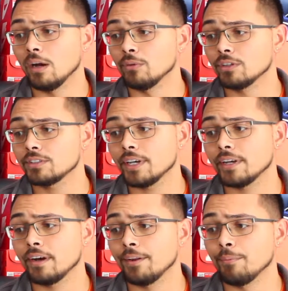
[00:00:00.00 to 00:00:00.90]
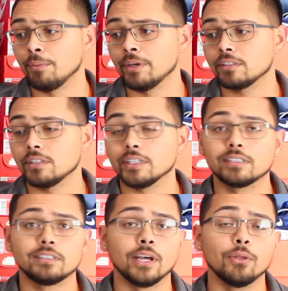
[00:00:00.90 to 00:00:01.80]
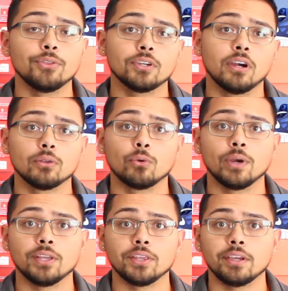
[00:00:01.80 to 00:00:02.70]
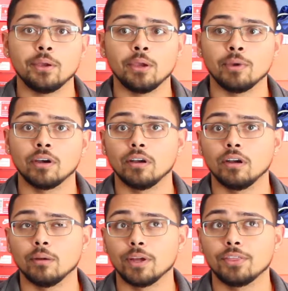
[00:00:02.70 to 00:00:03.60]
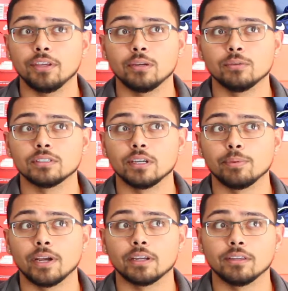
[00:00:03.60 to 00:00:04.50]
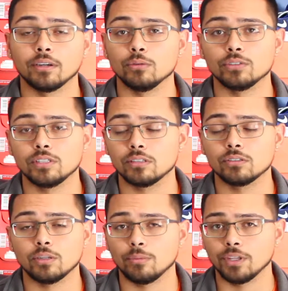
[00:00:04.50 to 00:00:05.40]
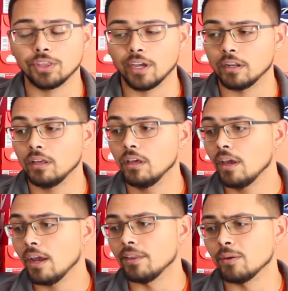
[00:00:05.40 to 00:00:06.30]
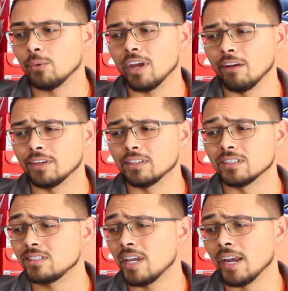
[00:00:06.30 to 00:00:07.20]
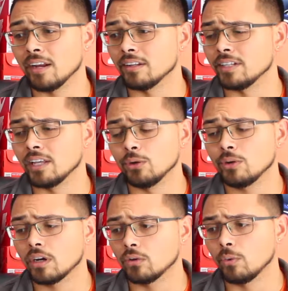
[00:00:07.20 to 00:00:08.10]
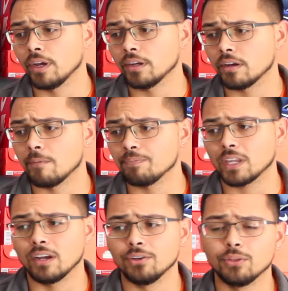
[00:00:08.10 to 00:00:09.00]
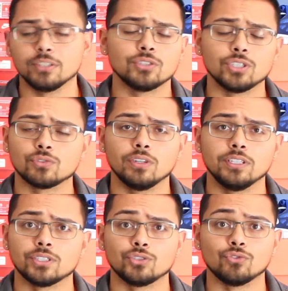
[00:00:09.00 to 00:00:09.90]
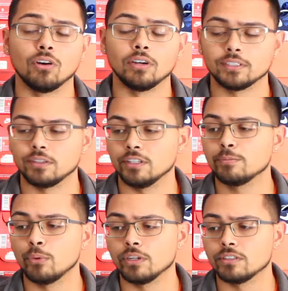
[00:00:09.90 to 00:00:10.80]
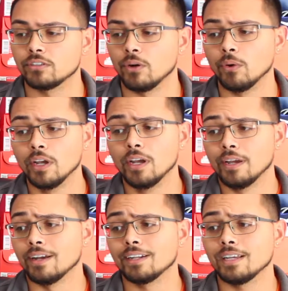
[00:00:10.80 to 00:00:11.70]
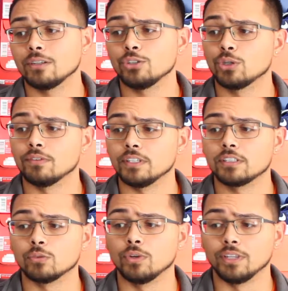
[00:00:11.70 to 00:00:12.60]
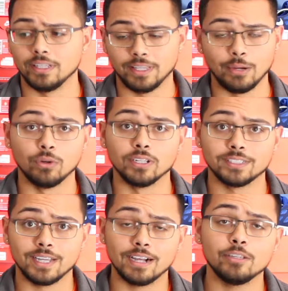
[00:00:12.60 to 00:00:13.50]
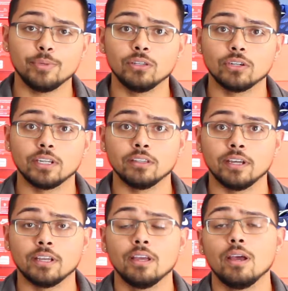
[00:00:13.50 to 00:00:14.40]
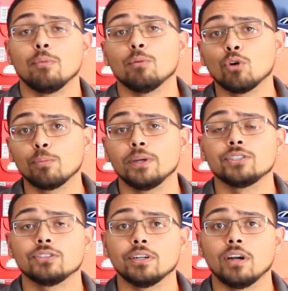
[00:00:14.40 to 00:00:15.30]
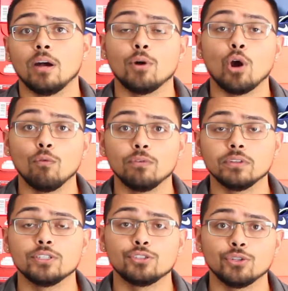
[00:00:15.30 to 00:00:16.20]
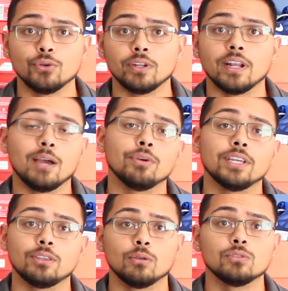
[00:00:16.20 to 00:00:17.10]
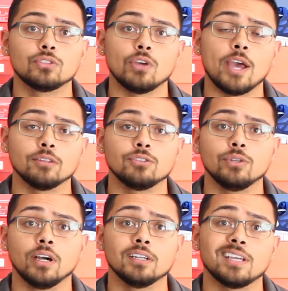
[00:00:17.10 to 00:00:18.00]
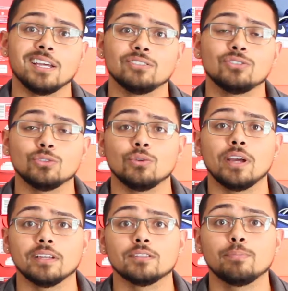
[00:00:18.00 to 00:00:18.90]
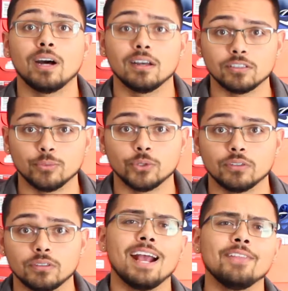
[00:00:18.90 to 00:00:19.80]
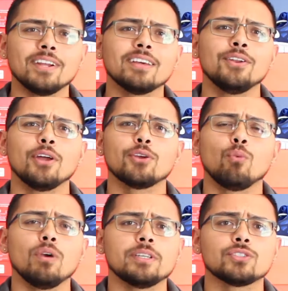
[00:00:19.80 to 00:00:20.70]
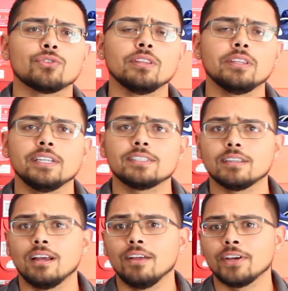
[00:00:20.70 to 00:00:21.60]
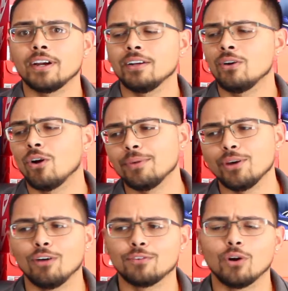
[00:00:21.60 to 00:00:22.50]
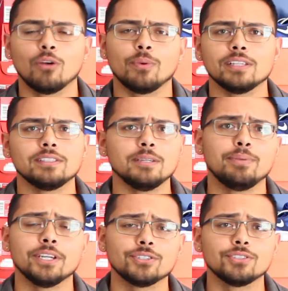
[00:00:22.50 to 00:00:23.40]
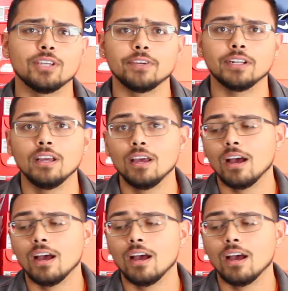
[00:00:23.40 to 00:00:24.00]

looks like it kind of mimics the Stealth colorway that came out, I think it was back in 06 or something like that. And then we have this tan and yellow colorway. I know these are really just drawings at this point, so not exactly sure if this is what they will exactly be looking like, but more pictures to come hopefully soon, and I will get those out to you guys as soon as possible. And then another women's release that kind of caught me off guard when I seen pictures of it.